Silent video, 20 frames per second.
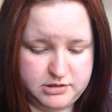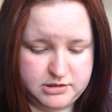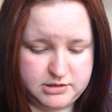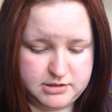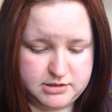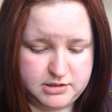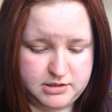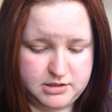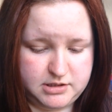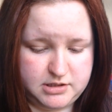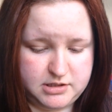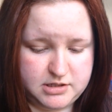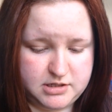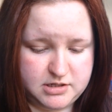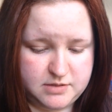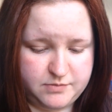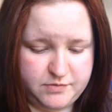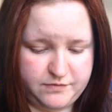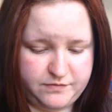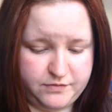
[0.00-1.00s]
It's the
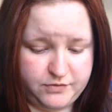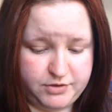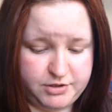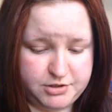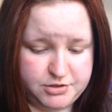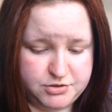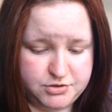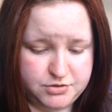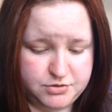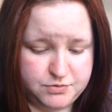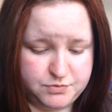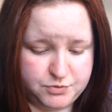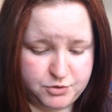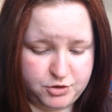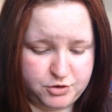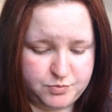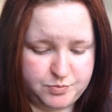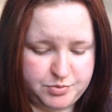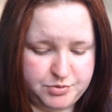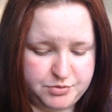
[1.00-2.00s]
number 42
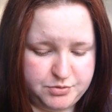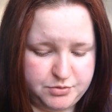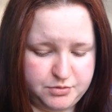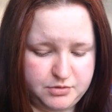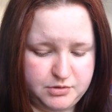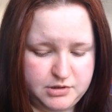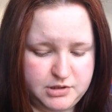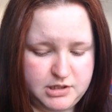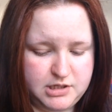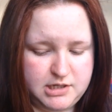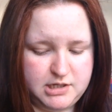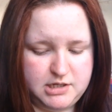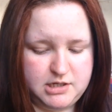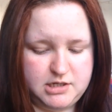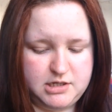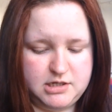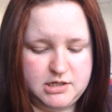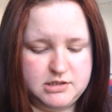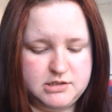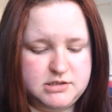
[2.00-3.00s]
Rock Pool
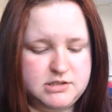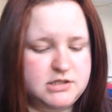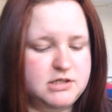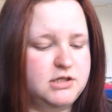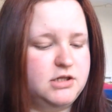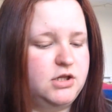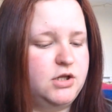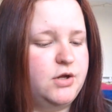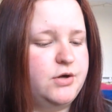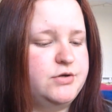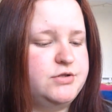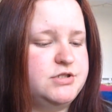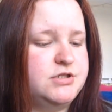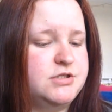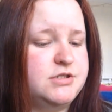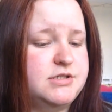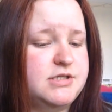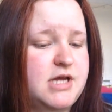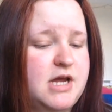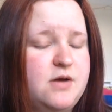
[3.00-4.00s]
Indian
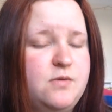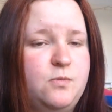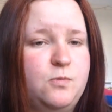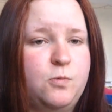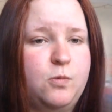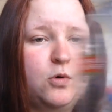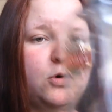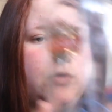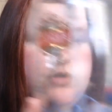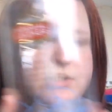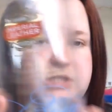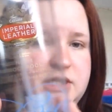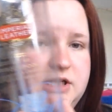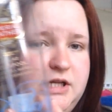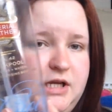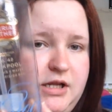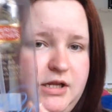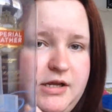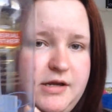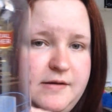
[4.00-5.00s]
Lotus and Water
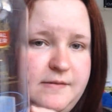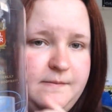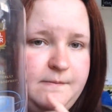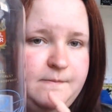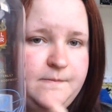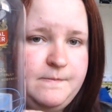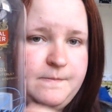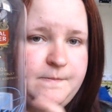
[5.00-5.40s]
Lily.